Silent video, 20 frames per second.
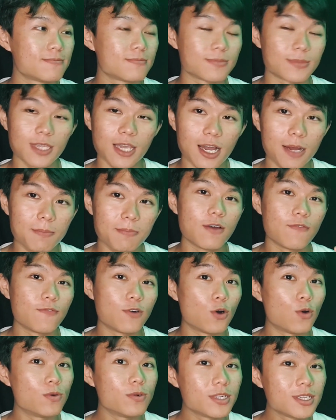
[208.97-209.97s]
Yeah,
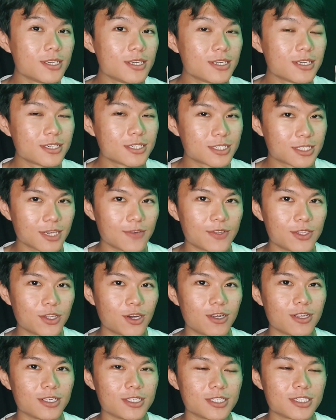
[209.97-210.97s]
for only
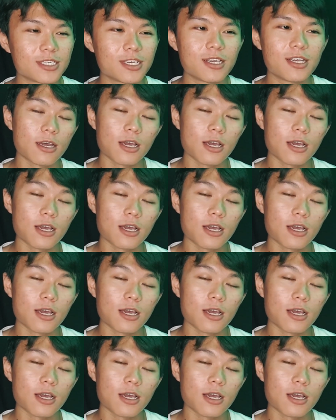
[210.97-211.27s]
$7.